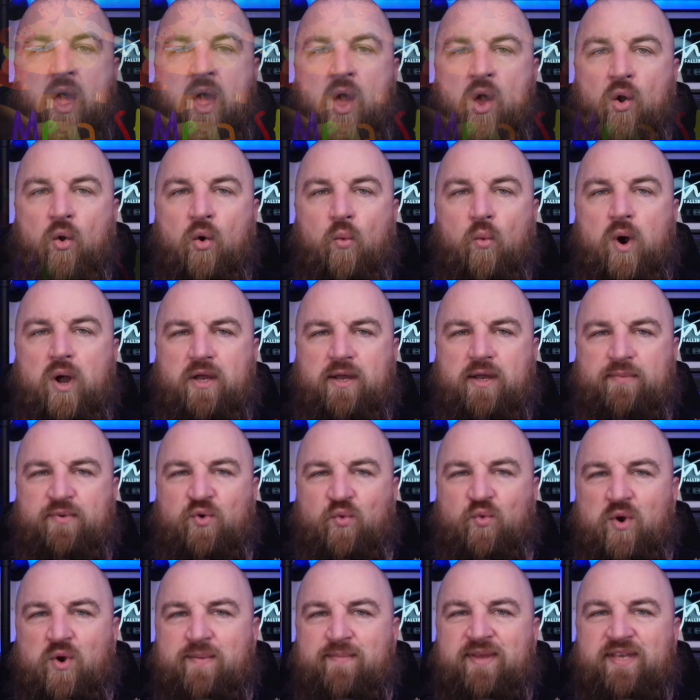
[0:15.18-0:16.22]
Welcome to
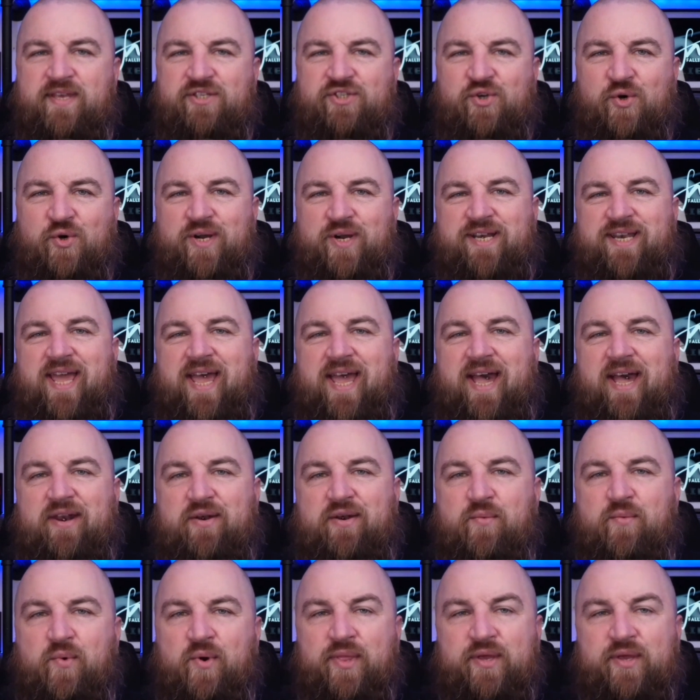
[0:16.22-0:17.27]
Read Me a Story Dad,
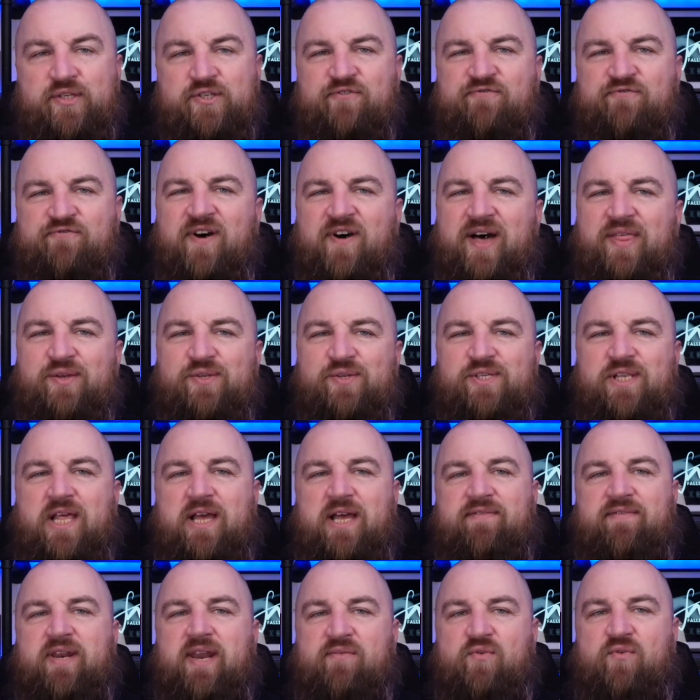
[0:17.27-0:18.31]
where there's a father's
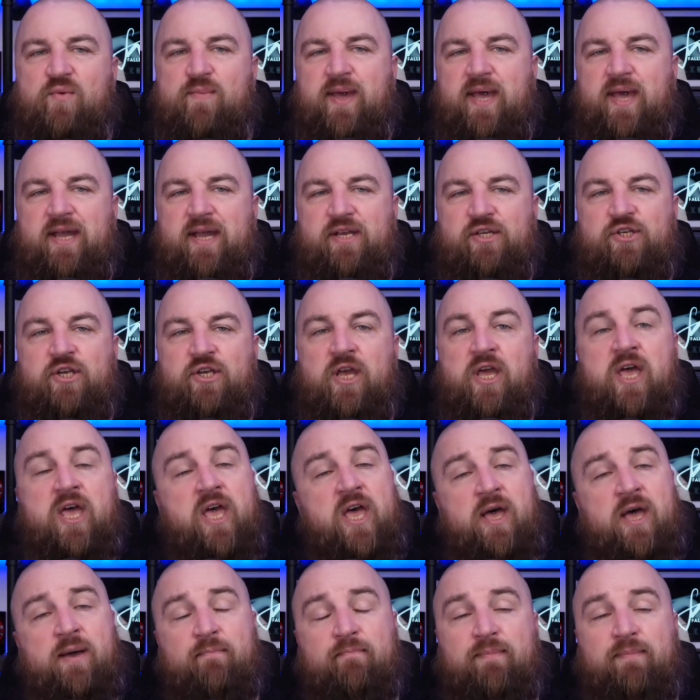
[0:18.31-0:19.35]
love in every page.
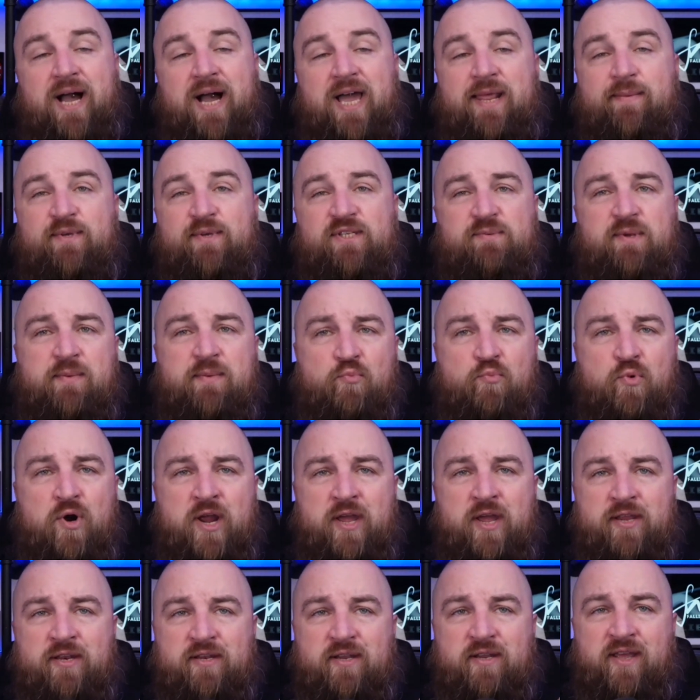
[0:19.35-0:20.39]
My name is Smith
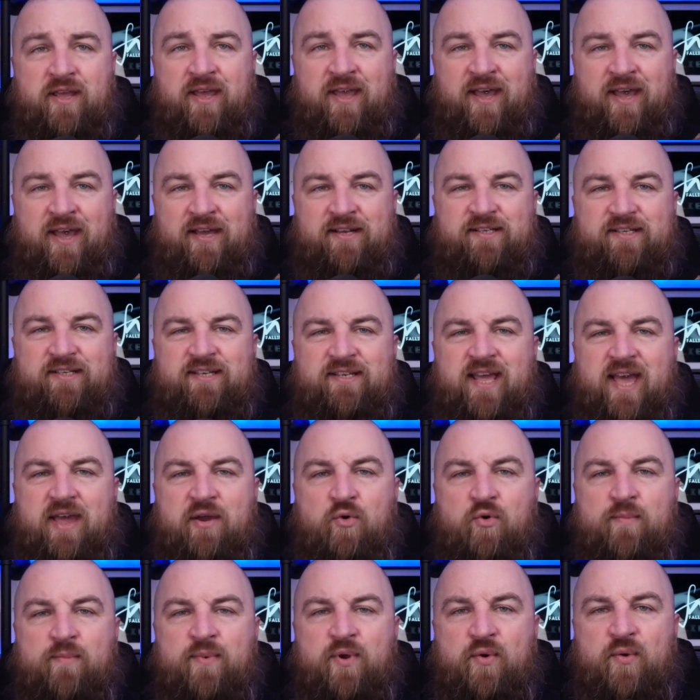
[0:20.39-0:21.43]
Brent, and today
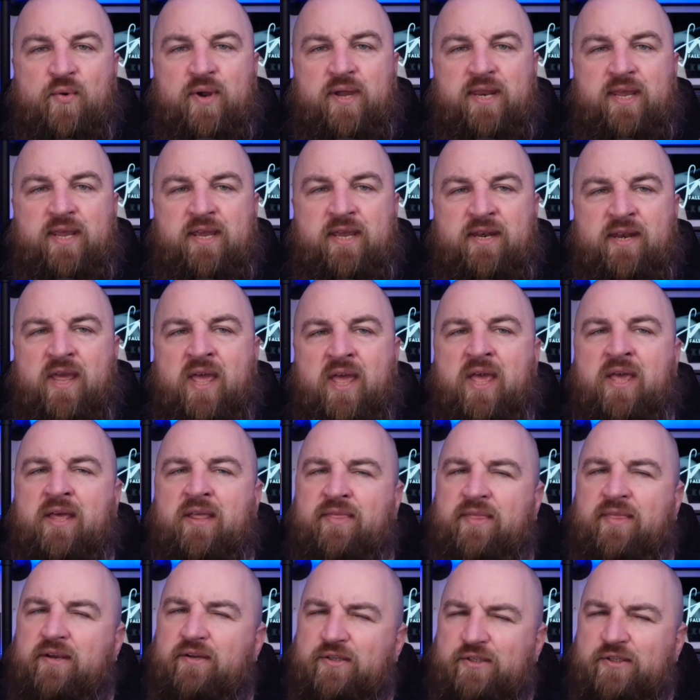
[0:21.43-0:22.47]
we'll be reading
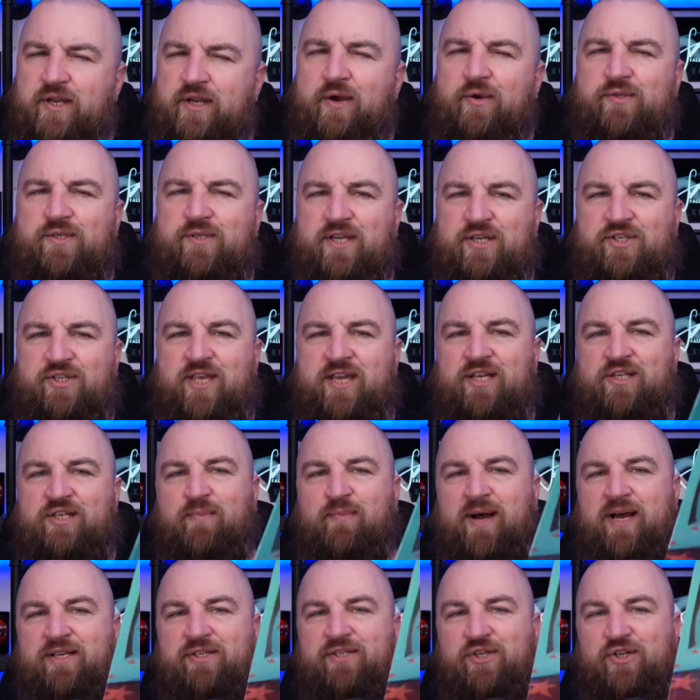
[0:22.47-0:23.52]
There's No Such Thing as
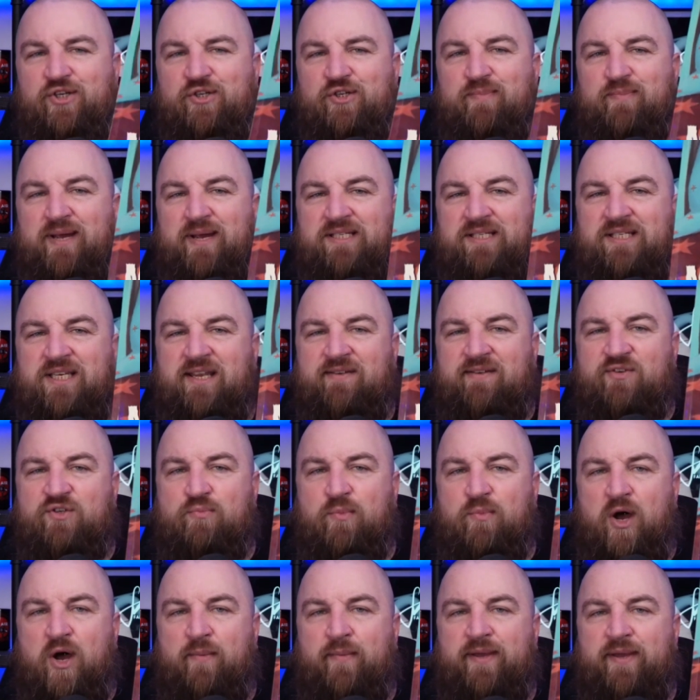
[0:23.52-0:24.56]
Monsters by Steve
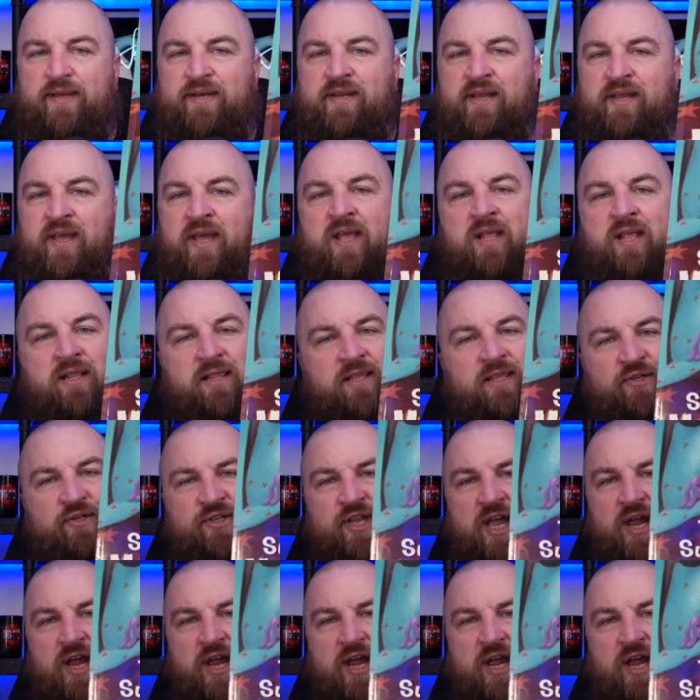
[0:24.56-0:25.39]
Smallman, Little Tiger